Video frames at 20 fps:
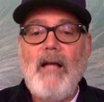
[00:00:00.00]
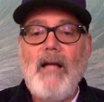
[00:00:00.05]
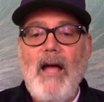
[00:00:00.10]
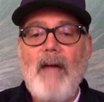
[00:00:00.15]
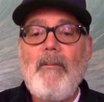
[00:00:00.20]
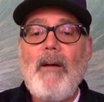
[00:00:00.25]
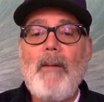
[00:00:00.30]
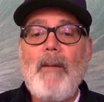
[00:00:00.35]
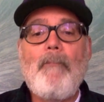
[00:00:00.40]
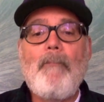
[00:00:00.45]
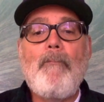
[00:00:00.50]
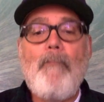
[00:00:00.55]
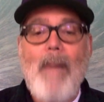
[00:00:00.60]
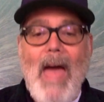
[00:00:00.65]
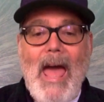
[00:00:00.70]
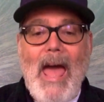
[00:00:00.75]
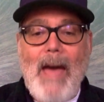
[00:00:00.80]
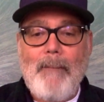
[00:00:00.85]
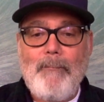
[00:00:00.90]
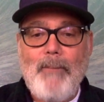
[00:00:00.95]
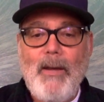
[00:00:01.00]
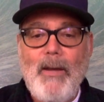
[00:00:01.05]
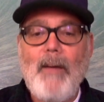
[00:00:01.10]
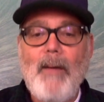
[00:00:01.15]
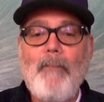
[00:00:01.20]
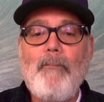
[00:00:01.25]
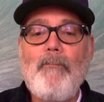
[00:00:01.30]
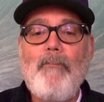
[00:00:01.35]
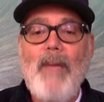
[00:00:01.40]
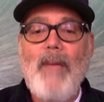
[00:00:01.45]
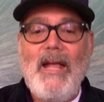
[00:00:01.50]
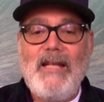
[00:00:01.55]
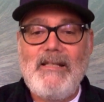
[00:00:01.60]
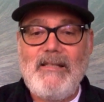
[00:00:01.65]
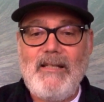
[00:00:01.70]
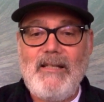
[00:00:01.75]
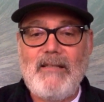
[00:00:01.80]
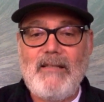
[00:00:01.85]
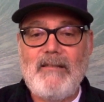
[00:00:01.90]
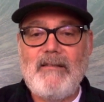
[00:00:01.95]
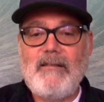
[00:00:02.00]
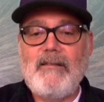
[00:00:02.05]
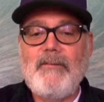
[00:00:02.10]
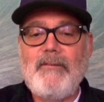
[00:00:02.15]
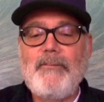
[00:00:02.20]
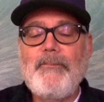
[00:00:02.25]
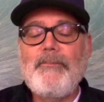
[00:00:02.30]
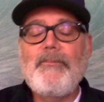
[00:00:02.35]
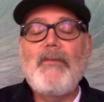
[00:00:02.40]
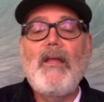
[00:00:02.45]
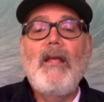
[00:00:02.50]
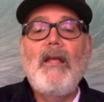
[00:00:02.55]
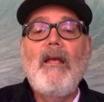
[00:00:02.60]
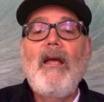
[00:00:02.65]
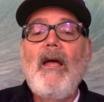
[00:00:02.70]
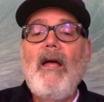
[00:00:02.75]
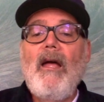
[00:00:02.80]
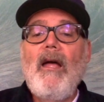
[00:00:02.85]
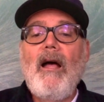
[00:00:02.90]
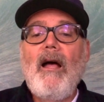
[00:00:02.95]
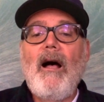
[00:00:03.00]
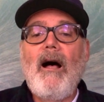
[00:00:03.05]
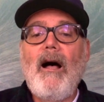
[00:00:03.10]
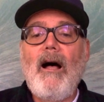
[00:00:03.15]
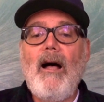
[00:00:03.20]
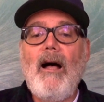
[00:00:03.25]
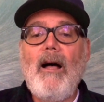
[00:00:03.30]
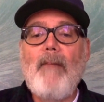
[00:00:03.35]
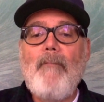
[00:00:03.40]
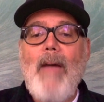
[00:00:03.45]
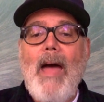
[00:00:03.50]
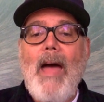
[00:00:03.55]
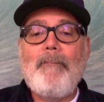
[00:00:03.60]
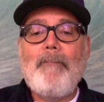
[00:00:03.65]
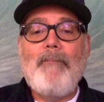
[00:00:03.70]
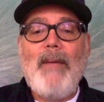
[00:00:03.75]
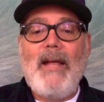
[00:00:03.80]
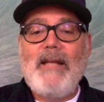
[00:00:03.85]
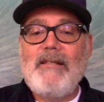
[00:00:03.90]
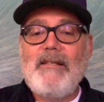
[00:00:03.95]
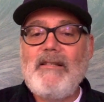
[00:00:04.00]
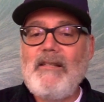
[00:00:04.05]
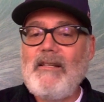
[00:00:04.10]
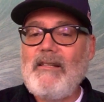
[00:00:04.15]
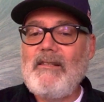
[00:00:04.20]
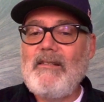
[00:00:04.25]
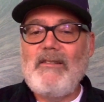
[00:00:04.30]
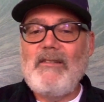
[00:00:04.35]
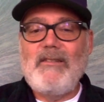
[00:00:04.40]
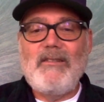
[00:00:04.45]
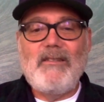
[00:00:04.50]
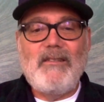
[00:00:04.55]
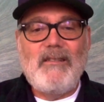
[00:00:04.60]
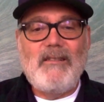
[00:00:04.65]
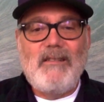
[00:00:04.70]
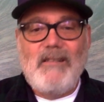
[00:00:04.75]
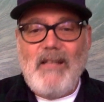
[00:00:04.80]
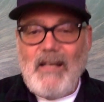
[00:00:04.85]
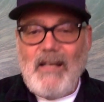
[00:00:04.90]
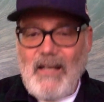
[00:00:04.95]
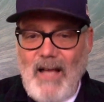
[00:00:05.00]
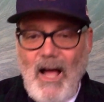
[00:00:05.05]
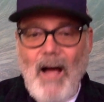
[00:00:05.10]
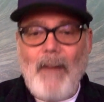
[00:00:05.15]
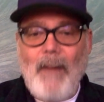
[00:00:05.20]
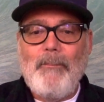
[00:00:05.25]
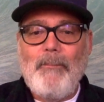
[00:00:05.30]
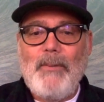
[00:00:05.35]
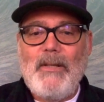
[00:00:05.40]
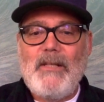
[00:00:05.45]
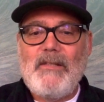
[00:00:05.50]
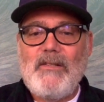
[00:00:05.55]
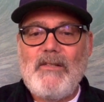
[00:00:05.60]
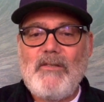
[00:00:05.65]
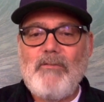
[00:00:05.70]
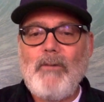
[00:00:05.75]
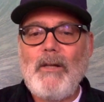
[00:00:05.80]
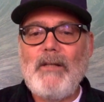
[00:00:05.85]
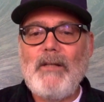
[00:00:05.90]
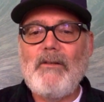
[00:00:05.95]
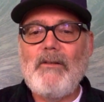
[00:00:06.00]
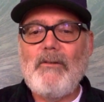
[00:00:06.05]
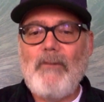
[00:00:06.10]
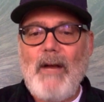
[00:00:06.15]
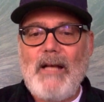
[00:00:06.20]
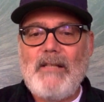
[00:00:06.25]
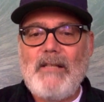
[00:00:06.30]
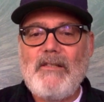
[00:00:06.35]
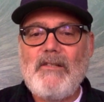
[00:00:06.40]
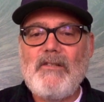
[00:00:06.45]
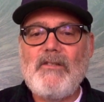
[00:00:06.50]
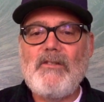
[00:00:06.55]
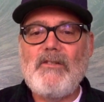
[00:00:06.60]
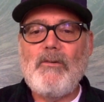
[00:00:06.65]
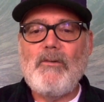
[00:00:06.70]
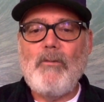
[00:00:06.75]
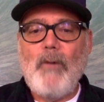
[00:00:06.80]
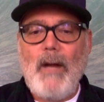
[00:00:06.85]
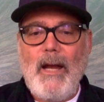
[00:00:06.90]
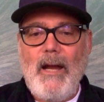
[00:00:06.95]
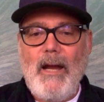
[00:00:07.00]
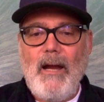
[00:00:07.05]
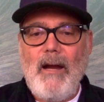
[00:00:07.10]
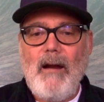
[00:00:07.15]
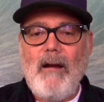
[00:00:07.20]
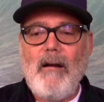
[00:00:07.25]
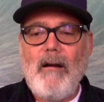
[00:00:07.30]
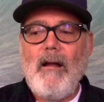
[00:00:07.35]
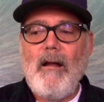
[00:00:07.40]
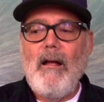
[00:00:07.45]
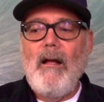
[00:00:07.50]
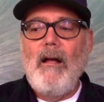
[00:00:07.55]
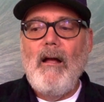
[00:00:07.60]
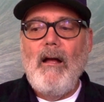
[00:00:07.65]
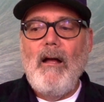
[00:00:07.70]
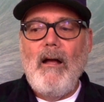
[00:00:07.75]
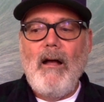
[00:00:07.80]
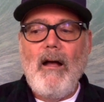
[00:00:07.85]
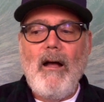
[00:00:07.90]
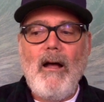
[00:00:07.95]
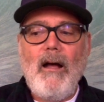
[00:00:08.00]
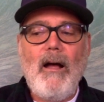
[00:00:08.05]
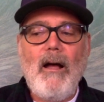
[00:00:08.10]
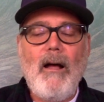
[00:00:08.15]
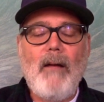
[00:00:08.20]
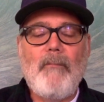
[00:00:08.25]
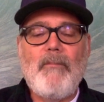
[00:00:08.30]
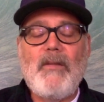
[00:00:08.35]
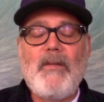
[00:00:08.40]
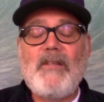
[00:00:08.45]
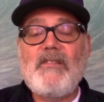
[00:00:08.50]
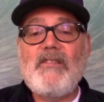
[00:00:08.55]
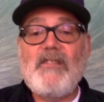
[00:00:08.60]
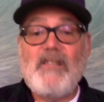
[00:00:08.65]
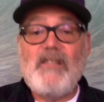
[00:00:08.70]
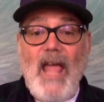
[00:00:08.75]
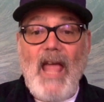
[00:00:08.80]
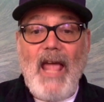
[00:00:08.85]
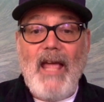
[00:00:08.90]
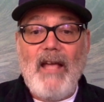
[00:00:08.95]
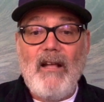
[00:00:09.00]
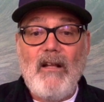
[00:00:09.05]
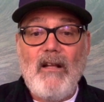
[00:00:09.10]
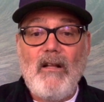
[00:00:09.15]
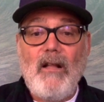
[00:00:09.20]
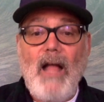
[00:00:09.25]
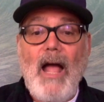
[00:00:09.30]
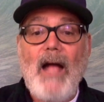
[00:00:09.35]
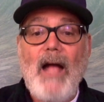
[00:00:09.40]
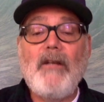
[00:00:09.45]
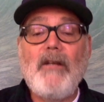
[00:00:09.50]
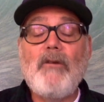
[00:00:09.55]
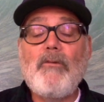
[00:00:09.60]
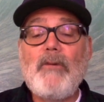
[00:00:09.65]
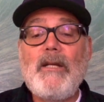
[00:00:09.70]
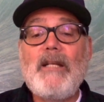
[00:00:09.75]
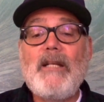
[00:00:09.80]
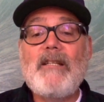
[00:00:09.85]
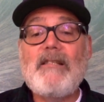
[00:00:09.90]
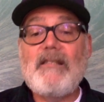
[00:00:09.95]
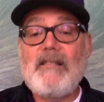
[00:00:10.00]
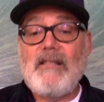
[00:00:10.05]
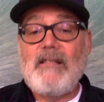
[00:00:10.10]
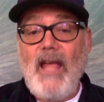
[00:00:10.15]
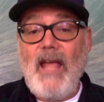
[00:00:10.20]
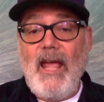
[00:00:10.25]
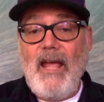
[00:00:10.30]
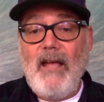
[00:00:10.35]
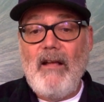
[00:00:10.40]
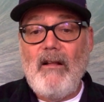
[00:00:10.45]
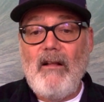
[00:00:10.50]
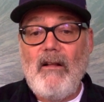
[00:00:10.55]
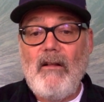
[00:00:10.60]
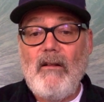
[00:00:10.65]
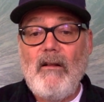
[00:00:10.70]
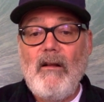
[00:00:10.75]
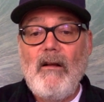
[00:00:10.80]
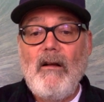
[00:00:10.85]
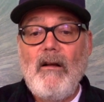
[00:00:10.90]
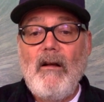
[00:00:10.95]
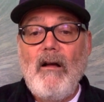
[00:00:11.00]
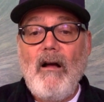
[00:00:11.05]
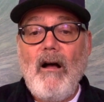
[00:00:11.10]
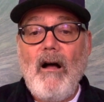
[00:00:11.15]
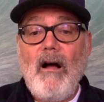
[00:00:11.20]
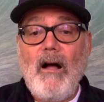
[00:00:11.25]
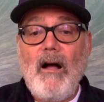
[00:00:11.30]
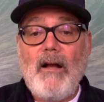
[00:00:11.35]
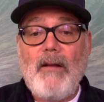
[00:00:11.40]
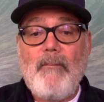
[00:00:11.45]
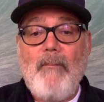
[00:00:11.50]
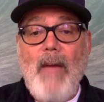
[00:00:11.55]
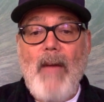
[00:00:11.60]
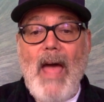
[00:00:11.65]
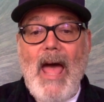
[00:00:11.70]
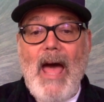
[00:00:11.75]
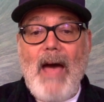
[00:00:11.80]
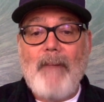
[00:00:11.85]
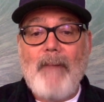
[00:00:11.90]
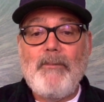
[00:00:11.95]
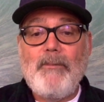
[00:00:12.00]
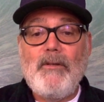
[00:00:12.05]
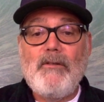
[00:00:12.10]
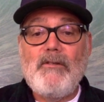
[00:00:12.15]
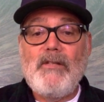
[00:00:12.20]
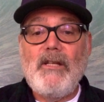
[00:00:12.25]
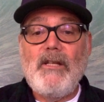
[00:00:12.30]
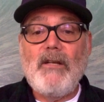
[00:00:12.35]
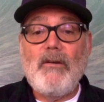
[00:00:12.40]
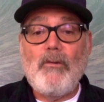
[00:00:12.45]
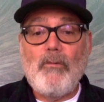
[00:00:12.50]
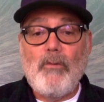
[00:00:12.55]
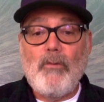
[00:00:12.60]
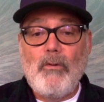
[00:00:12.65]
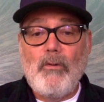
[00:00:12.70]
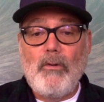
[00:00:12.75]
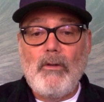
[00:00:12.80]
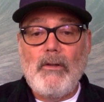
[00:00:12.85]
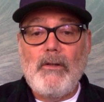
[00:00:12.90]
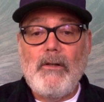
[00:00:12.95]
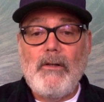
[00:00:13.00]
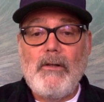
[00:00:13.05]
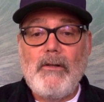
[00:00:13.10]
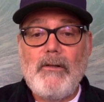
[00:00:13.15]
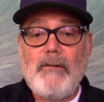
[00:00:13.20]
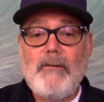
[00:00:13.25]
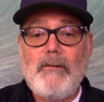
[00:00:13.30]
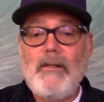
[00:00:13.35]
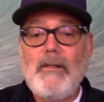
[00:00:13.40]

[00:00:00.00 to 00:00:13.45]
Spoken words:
about map basics? Map basics, the compass, what directions are where, the scale, how you read a scale on a map using a ruler,